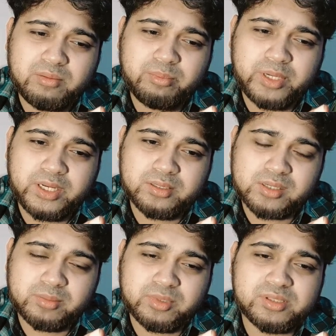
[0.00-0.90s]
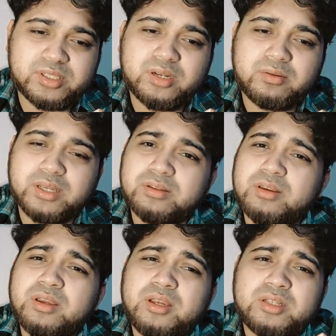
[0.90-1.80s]
but I'm considering
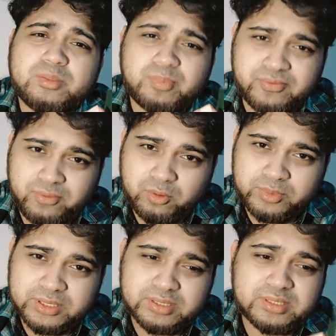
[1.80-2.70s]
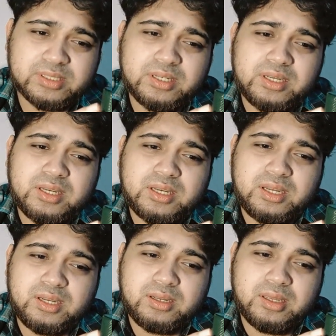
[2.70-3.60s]
performance
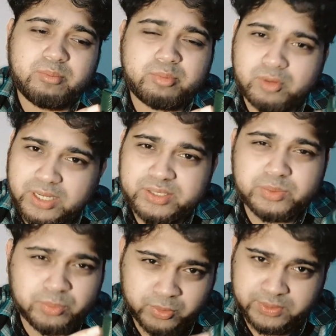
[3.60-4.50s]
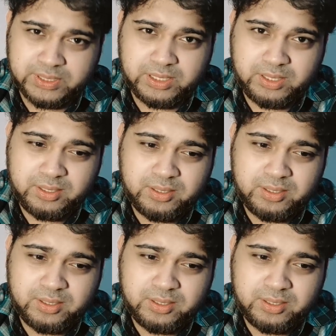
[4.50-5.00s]
and price mostly.